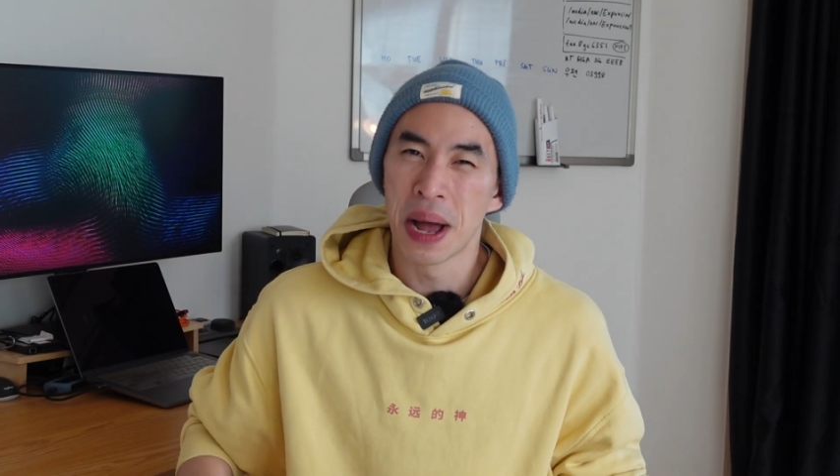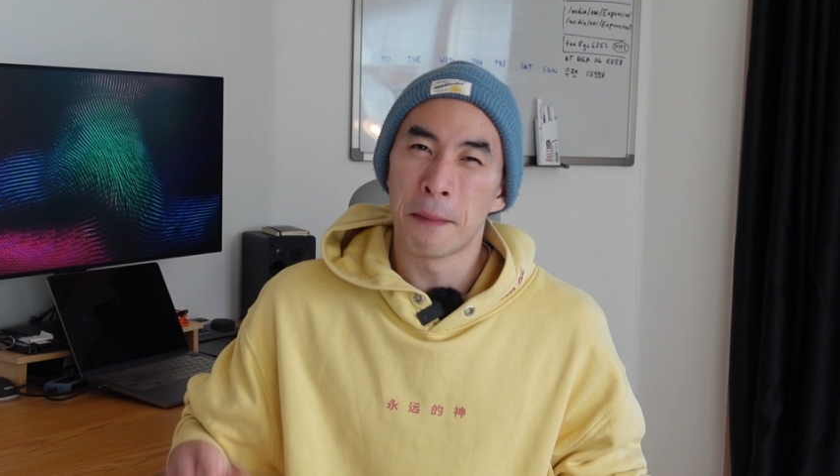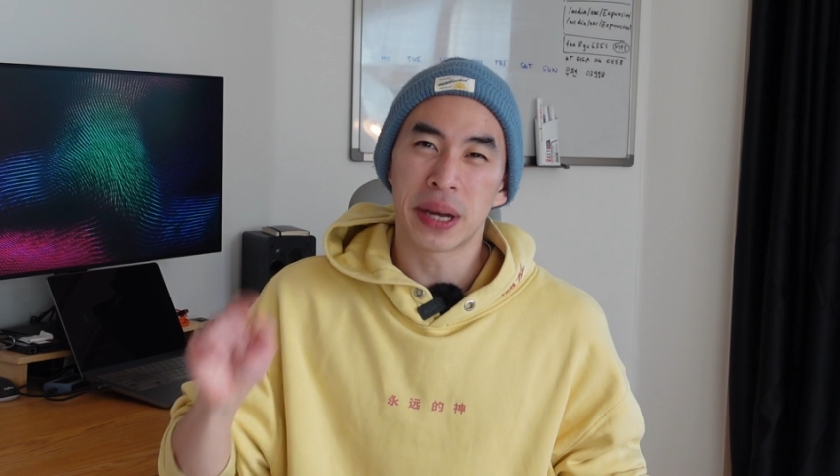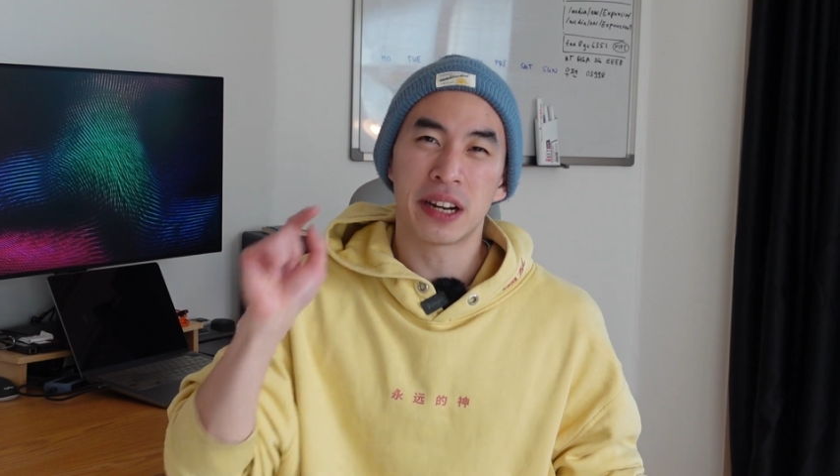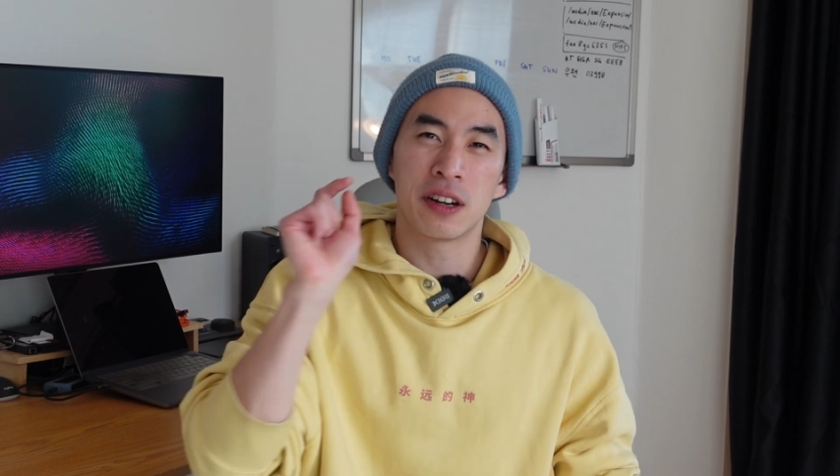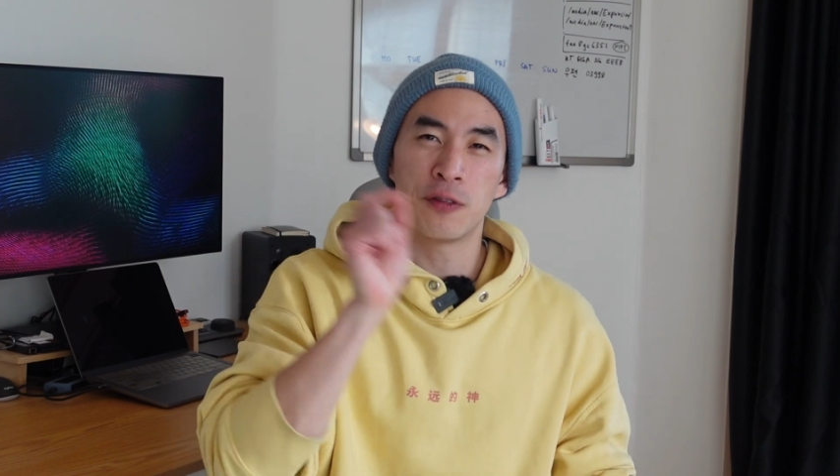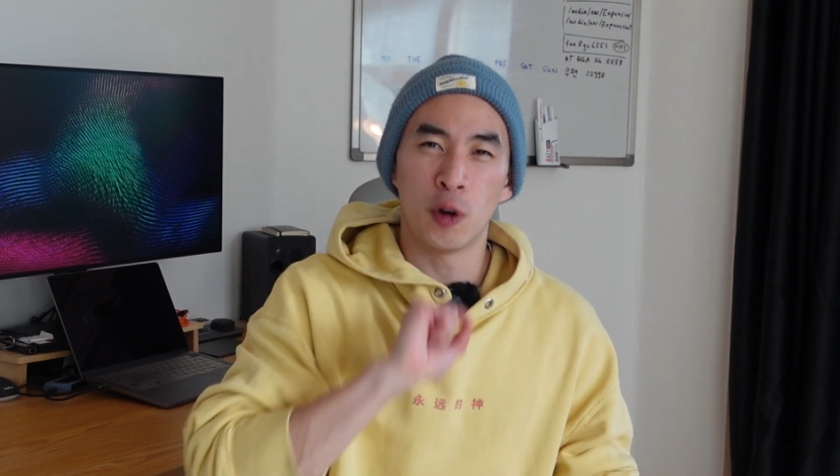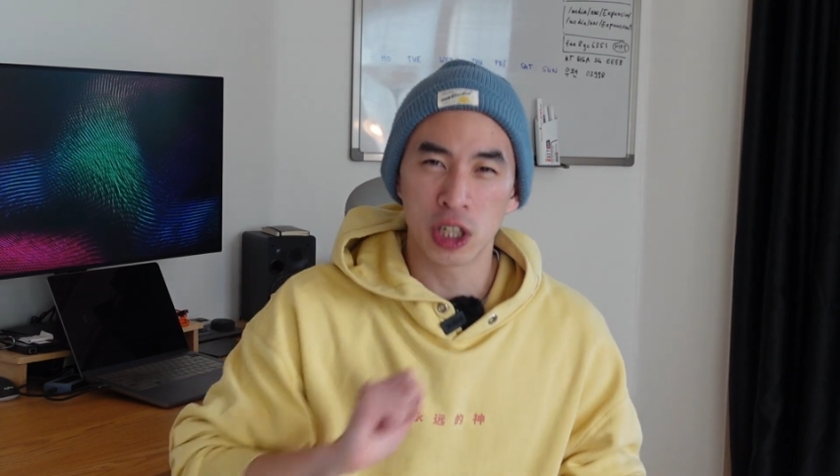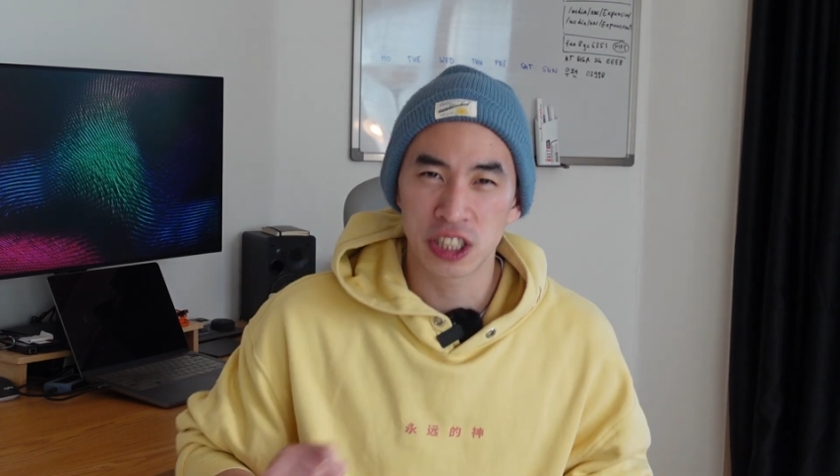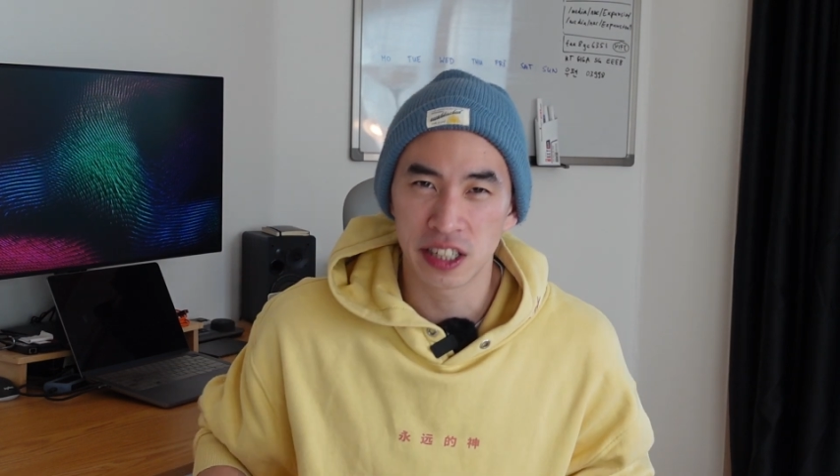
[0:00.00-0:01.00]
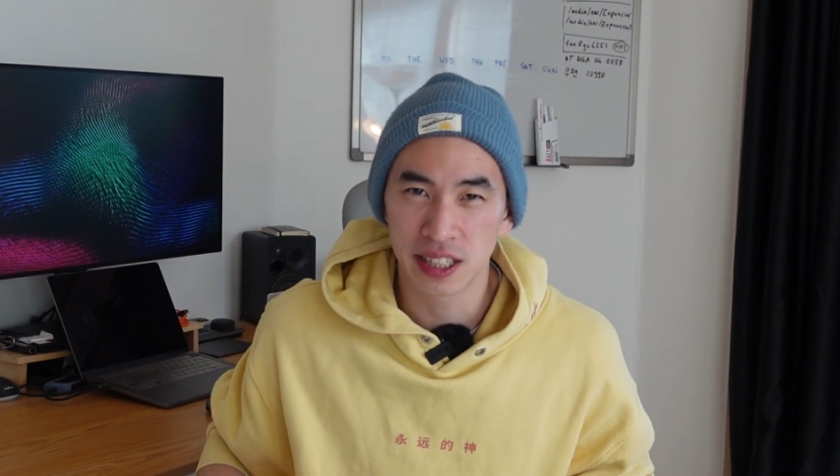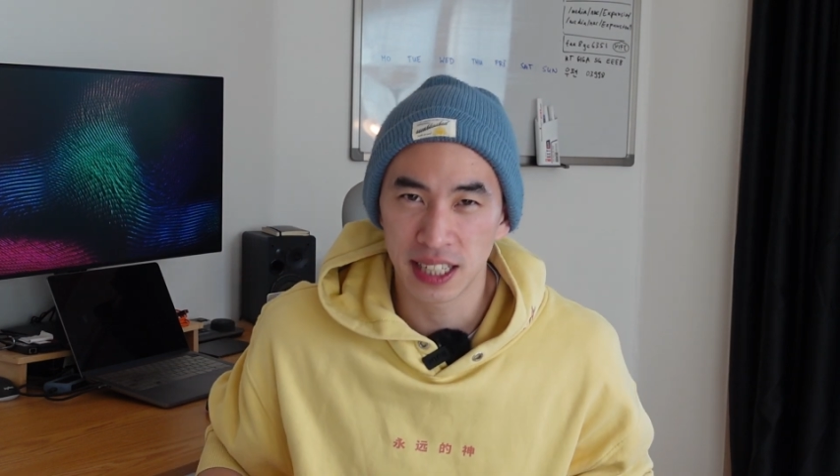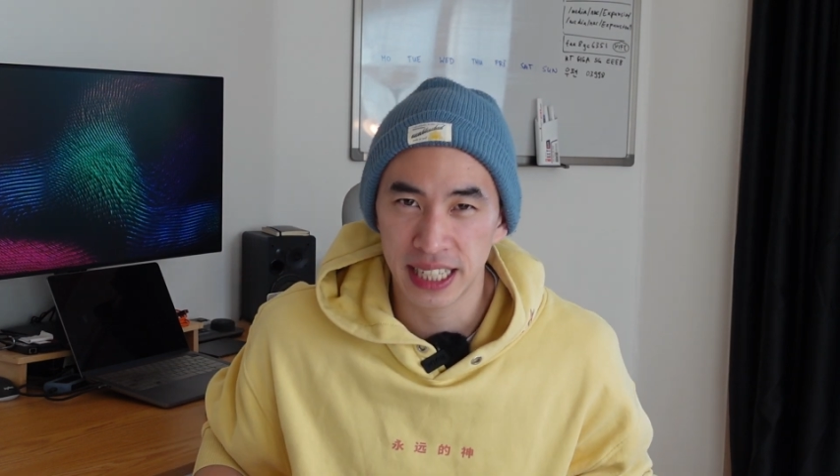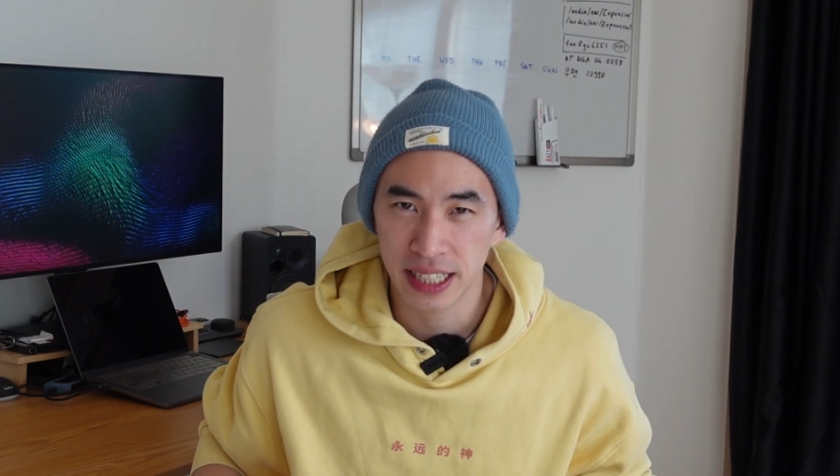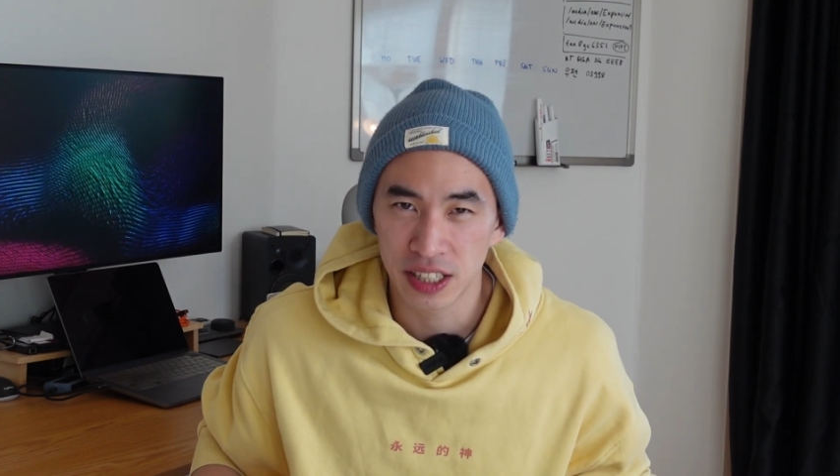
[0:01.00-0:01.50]
but
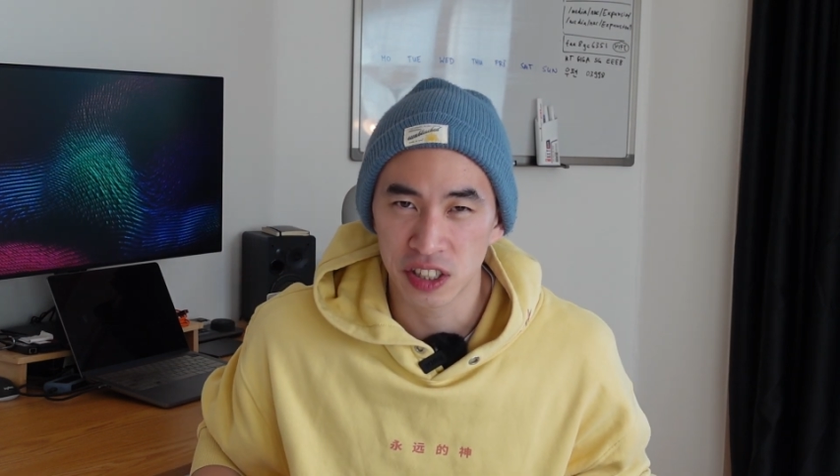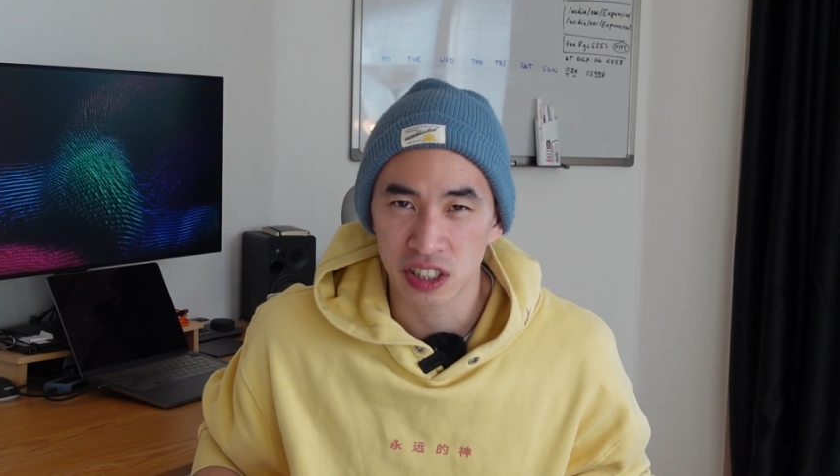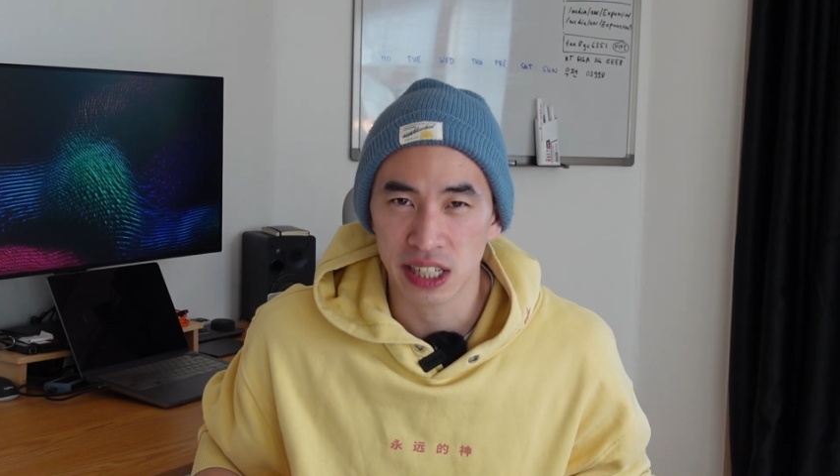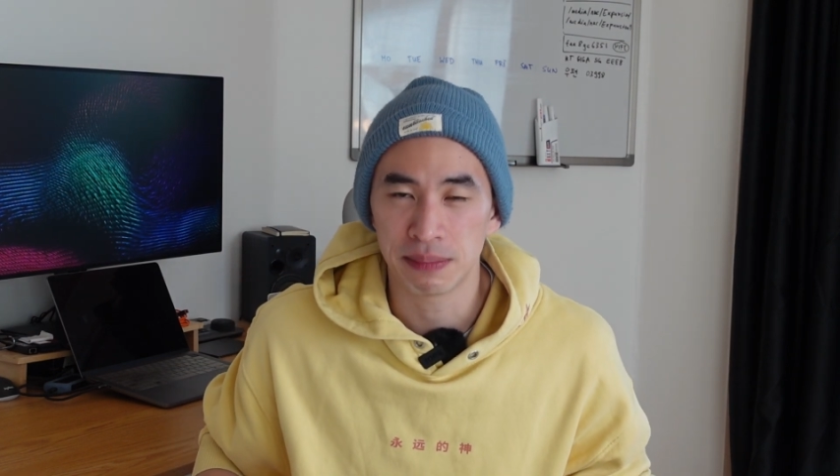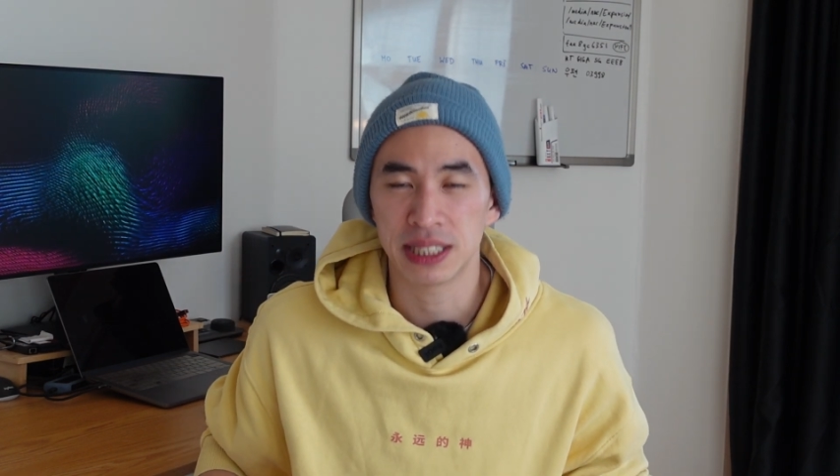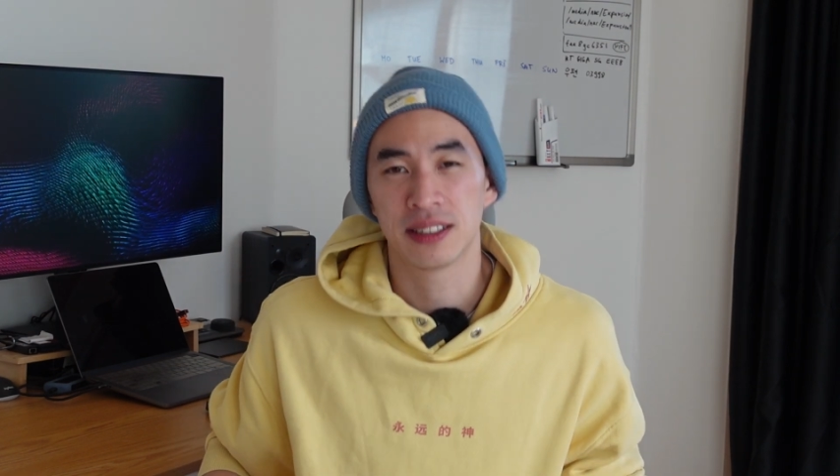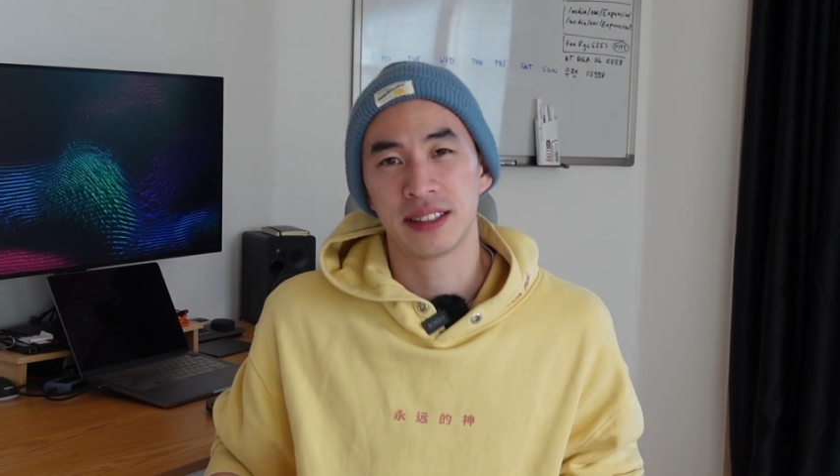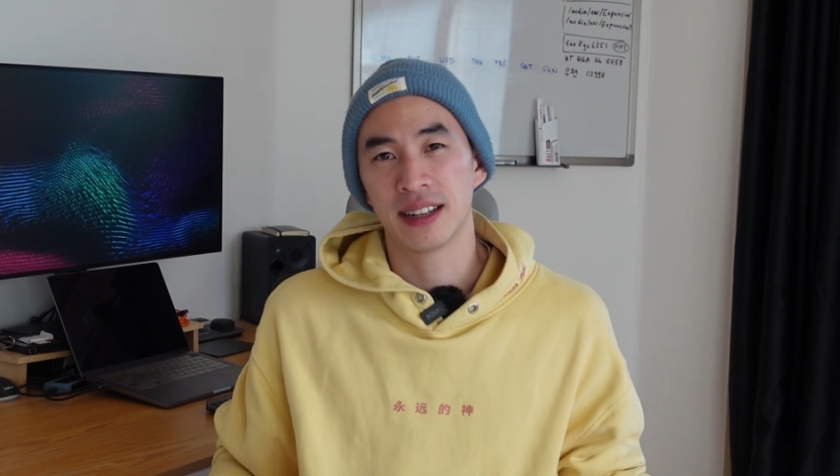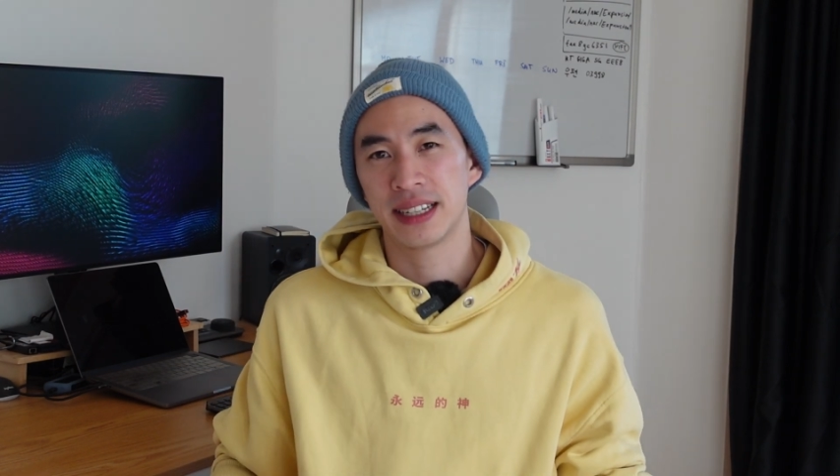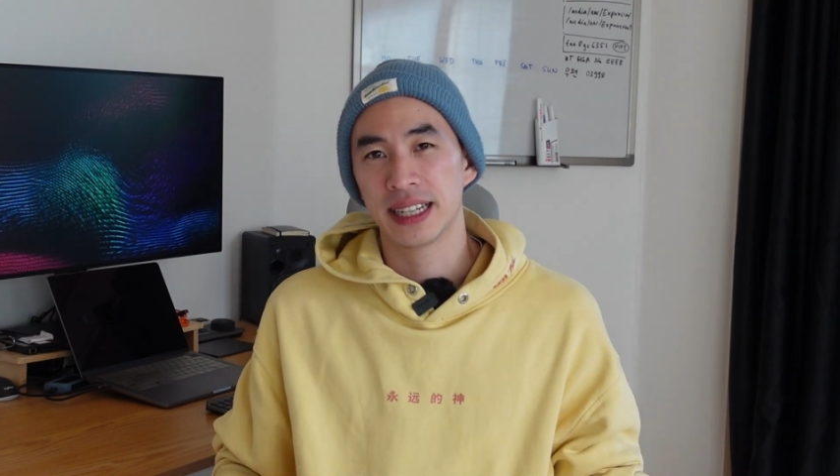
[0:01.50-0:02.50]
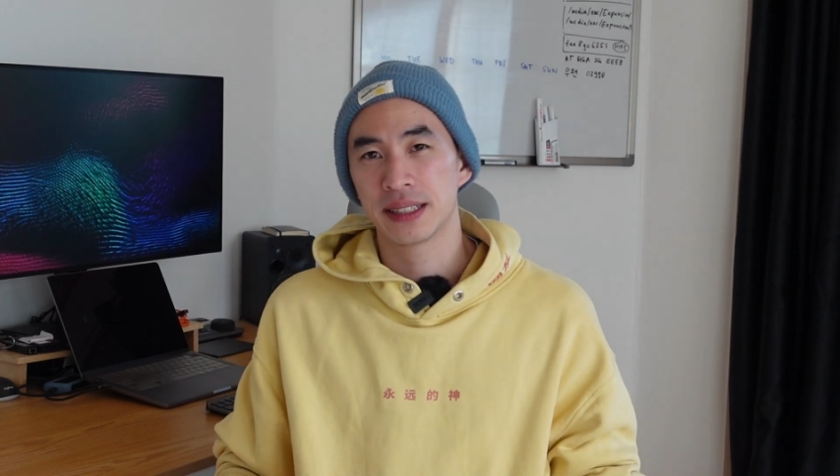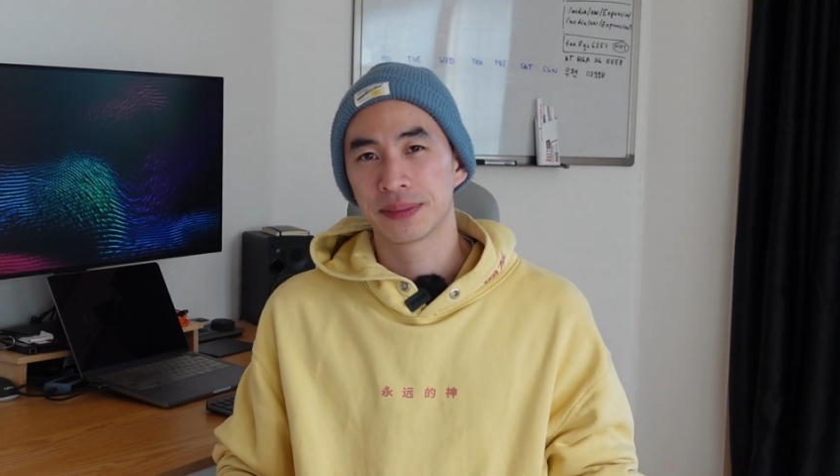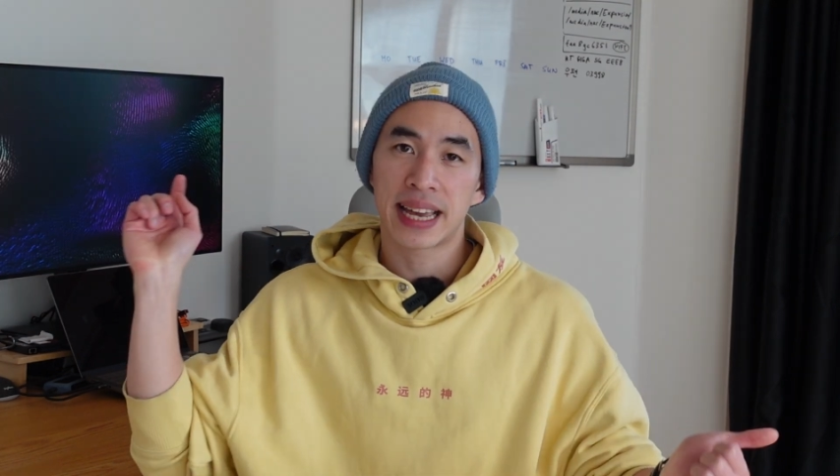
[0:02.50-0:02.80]
unfortunately your job is not done yet.